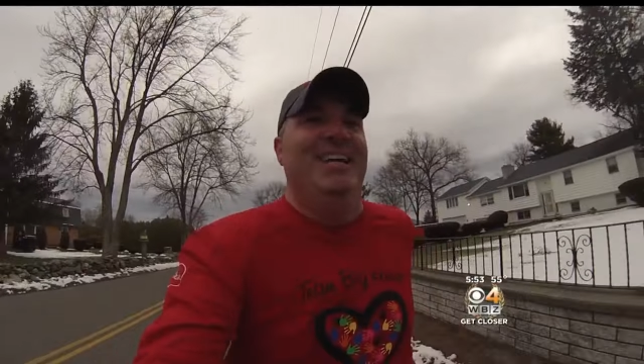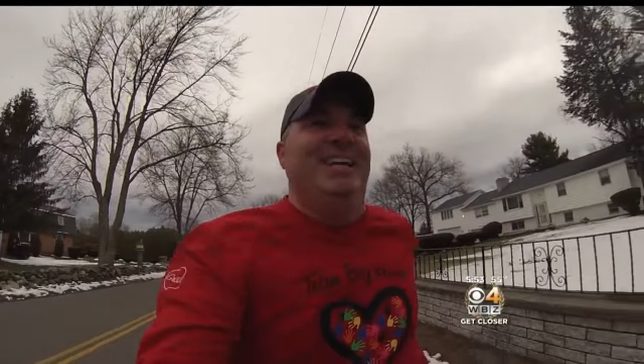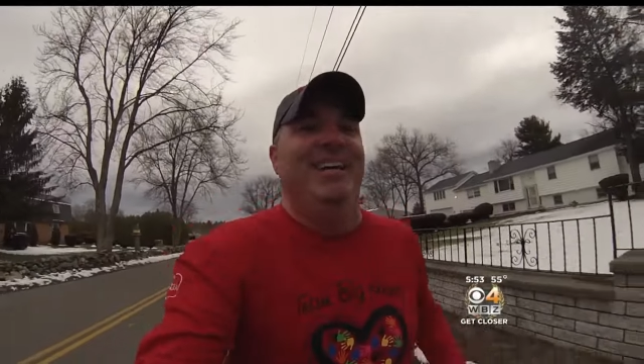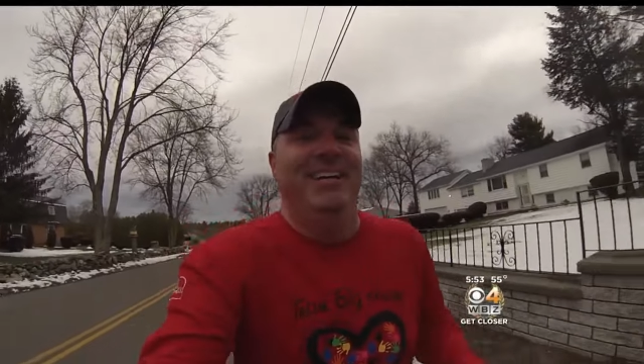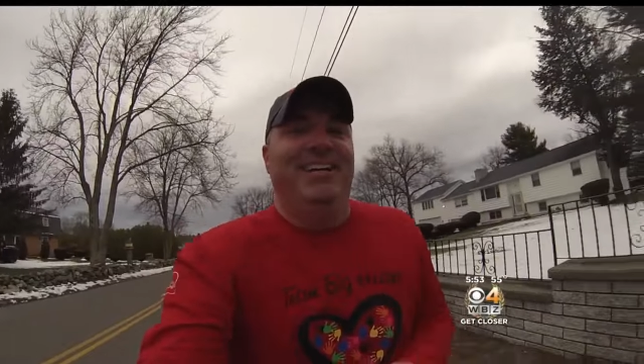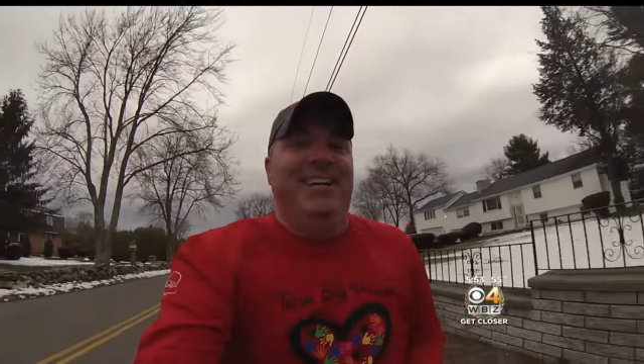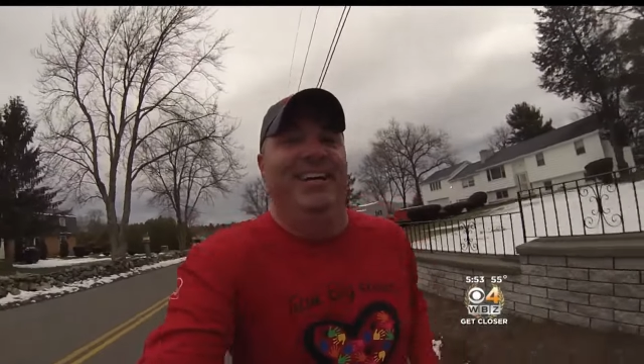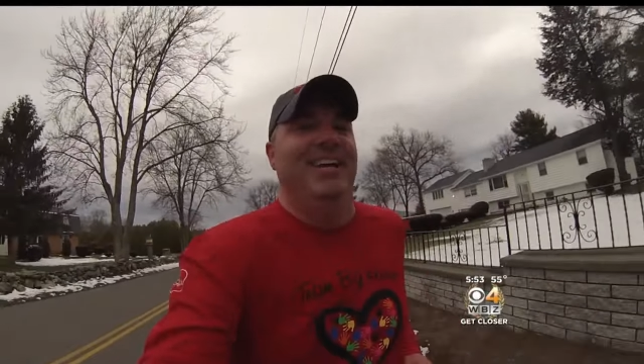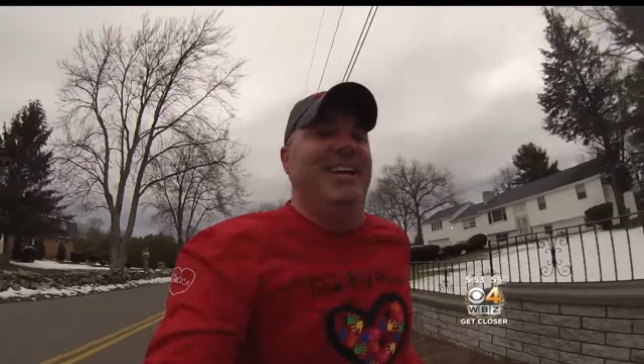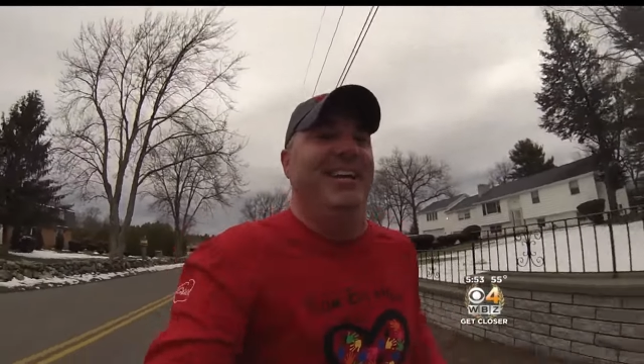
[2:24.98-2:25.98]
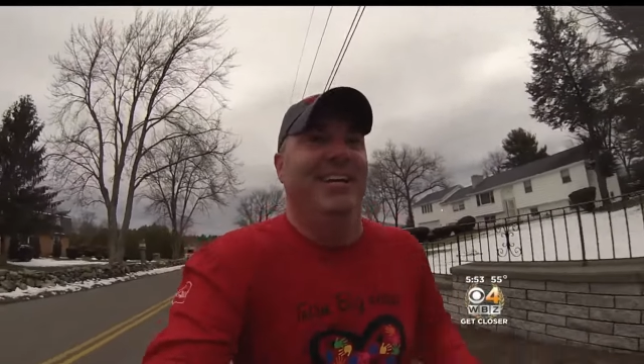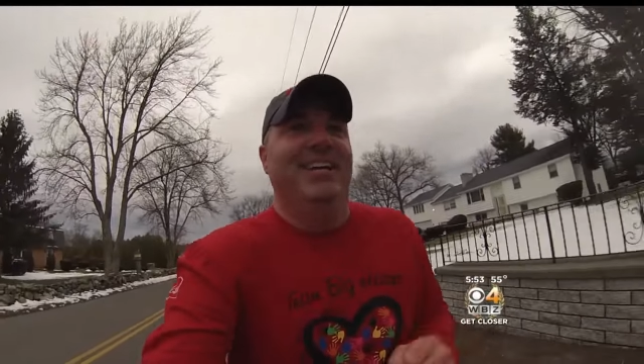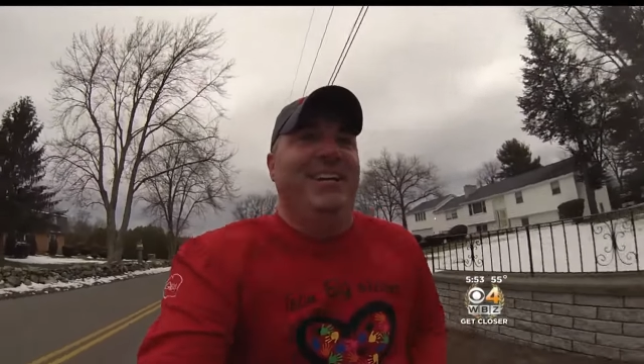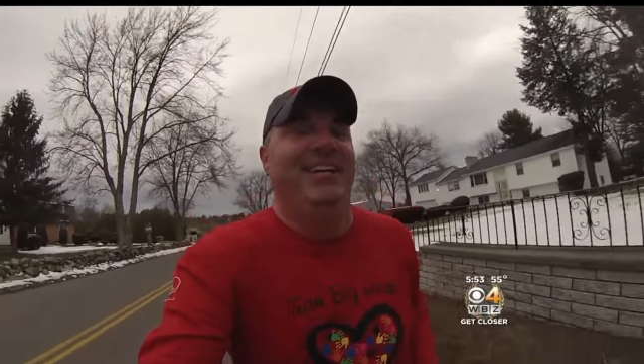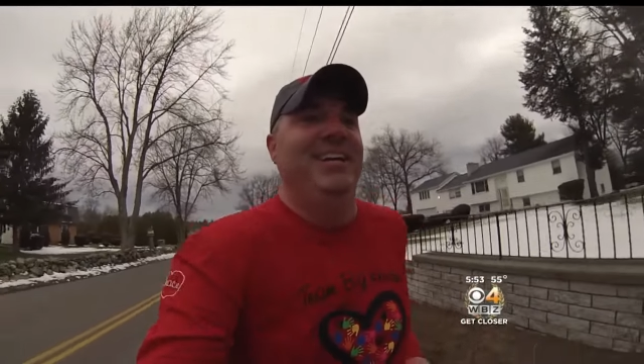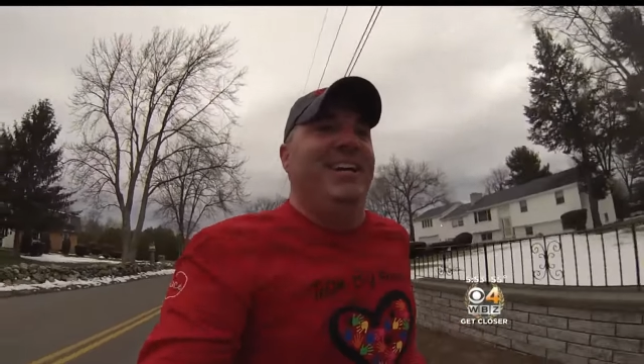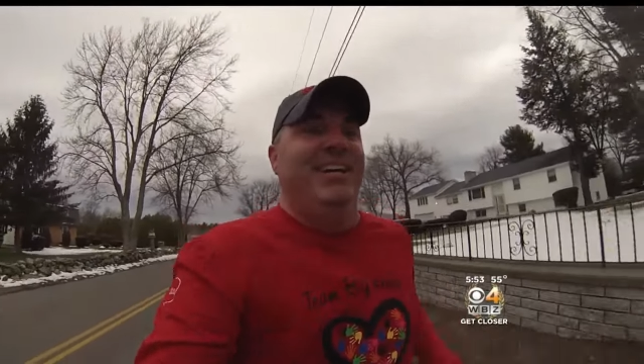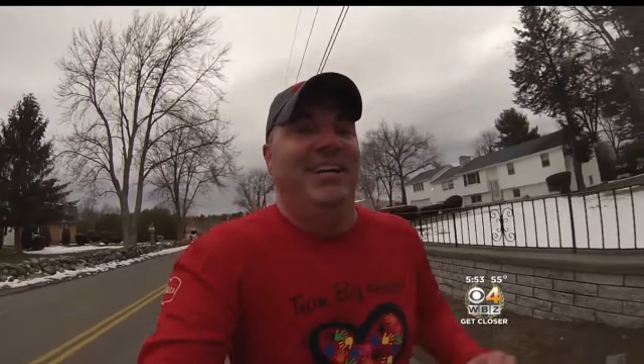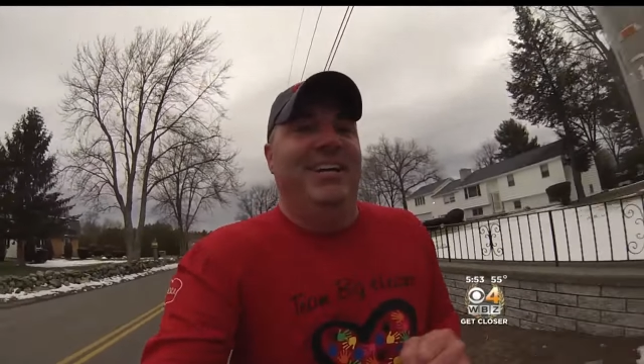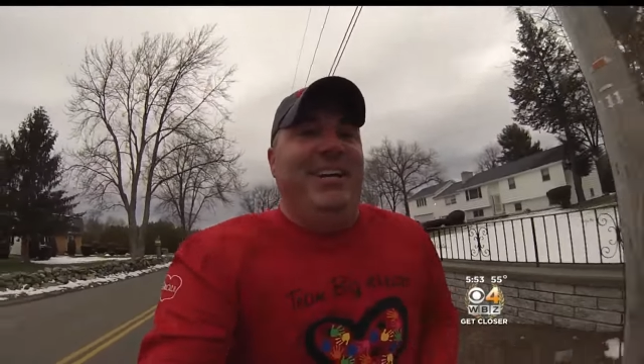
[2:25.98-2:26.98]
cause for a man who now
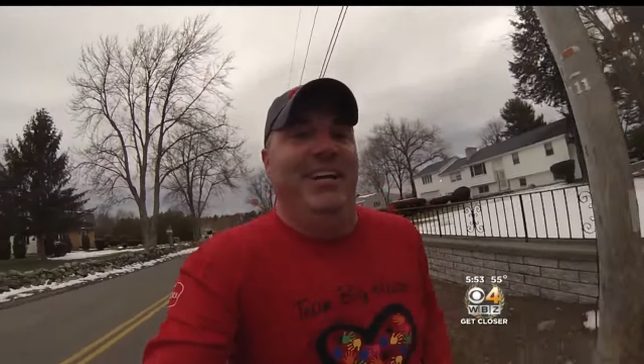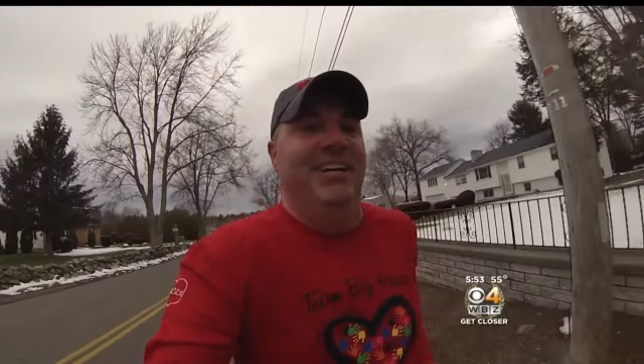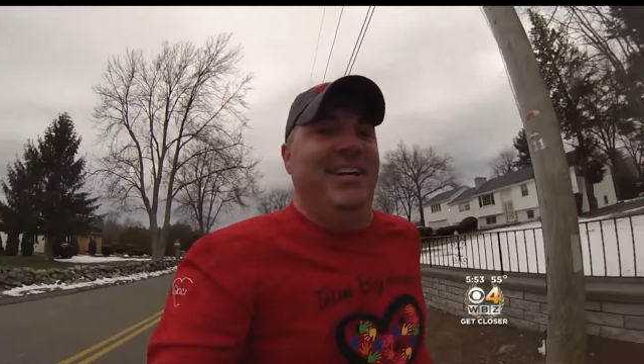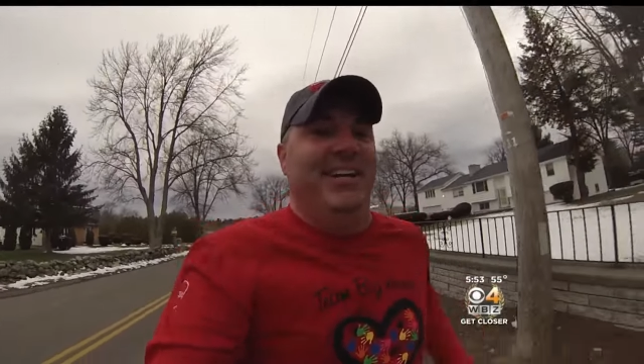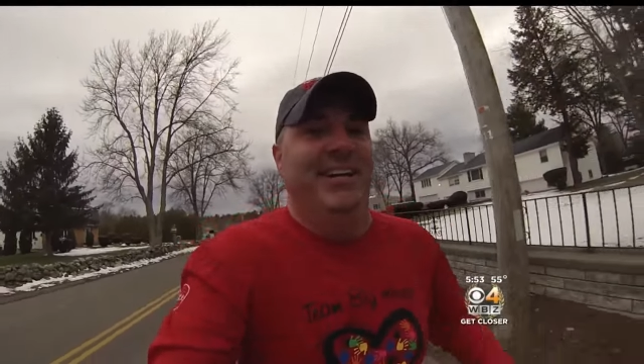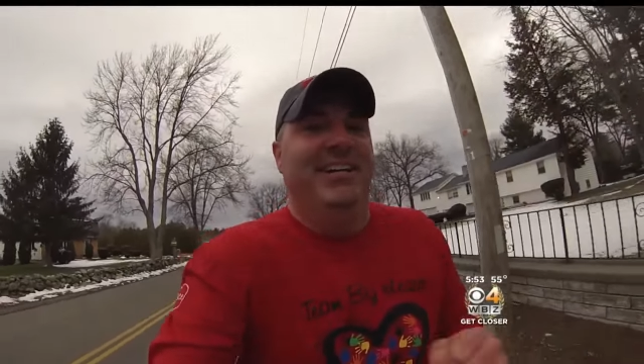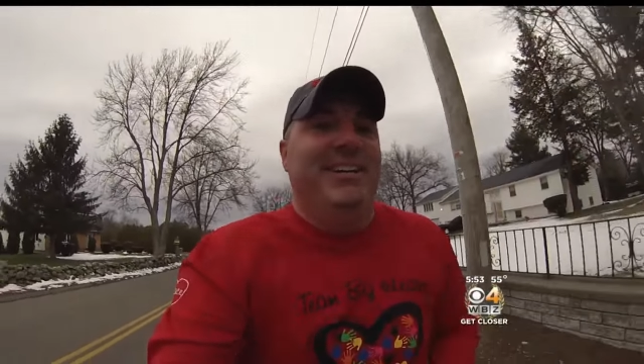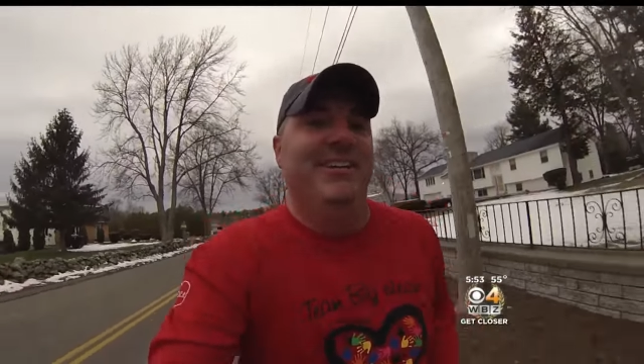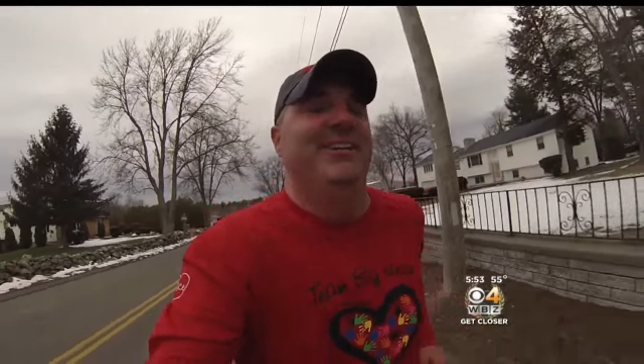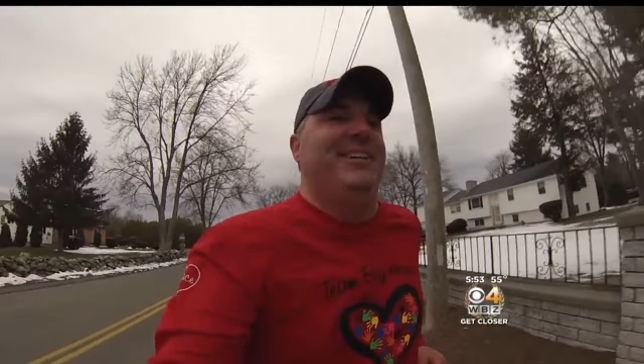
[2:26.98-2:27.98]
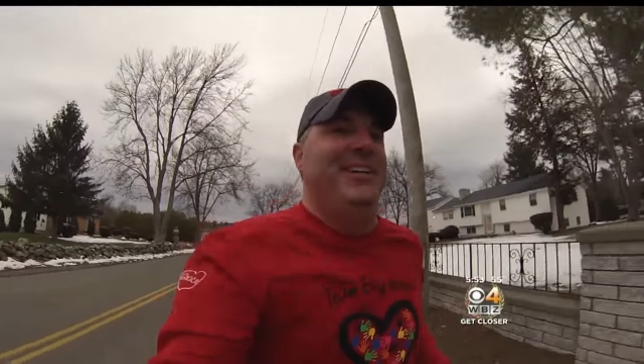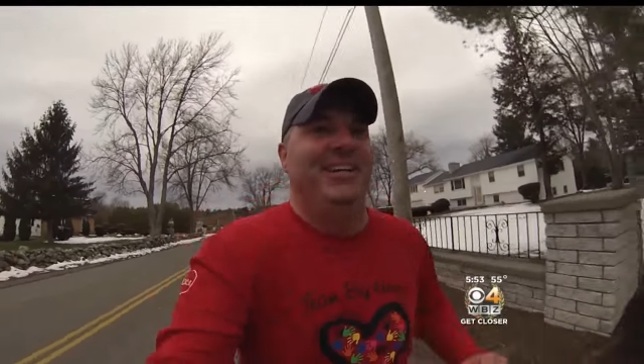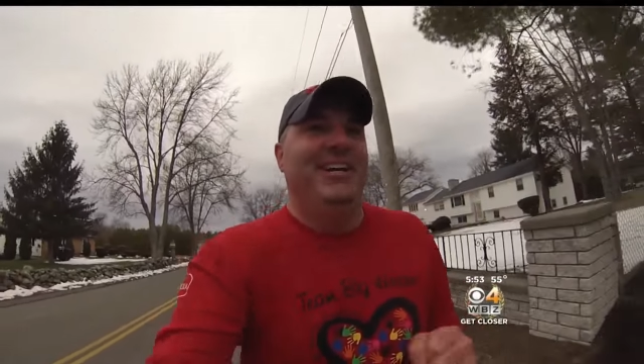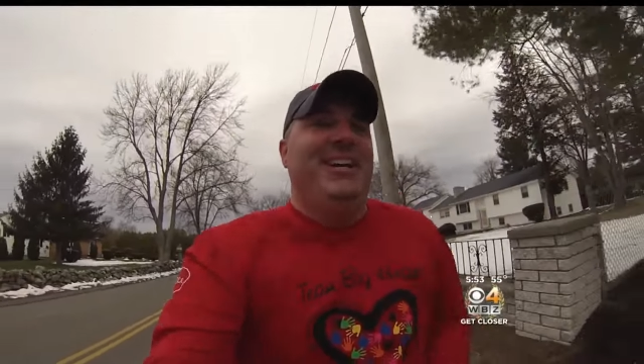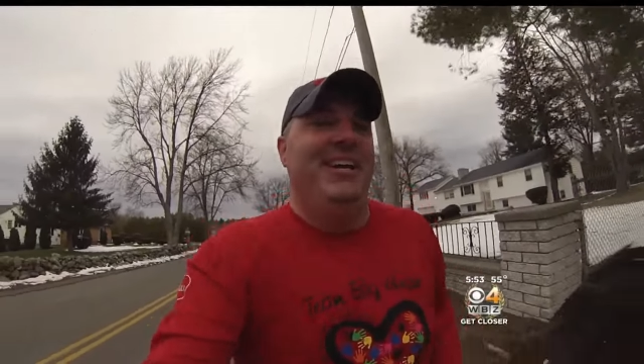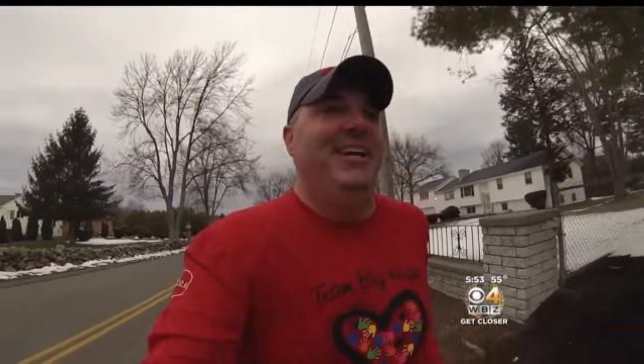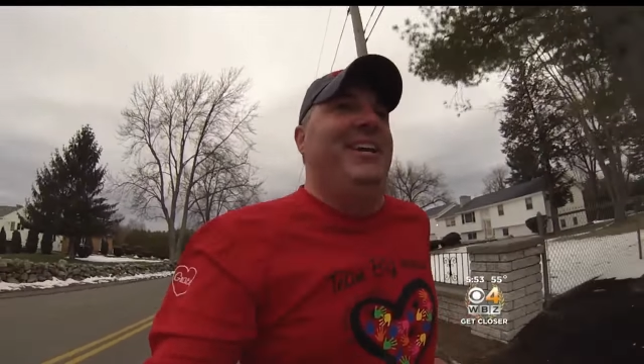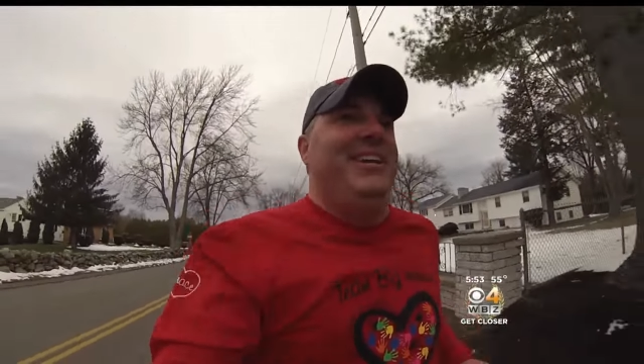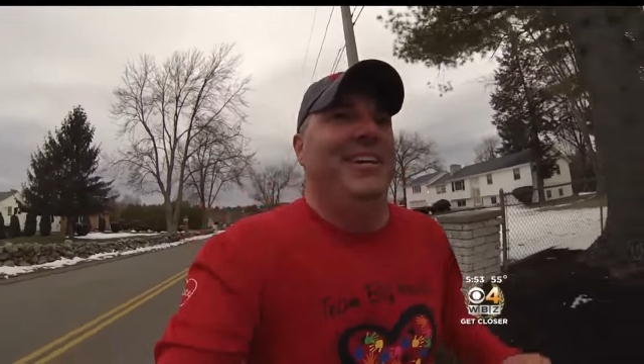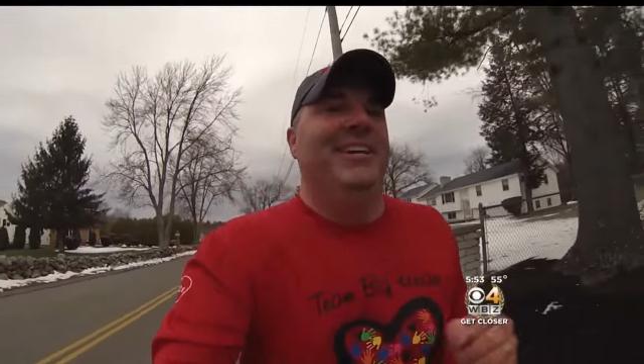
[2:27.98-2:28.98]
seems to find hope
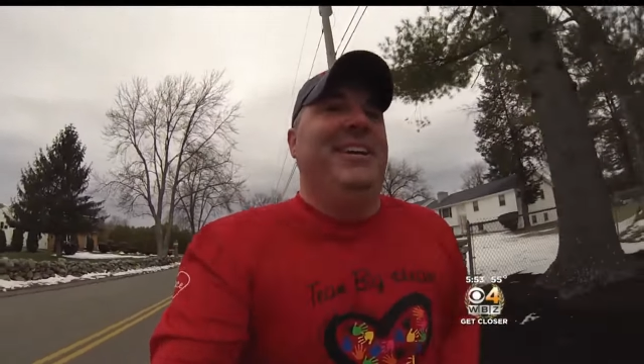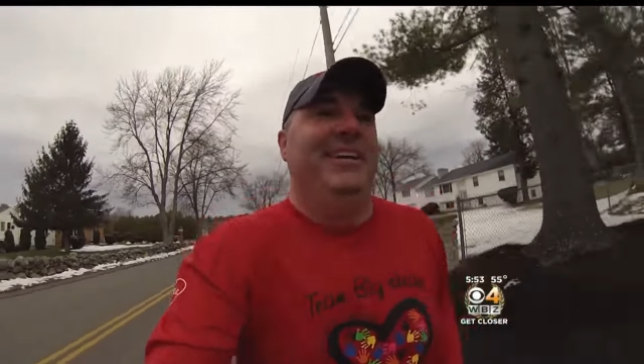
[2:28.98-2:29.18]
everywhere he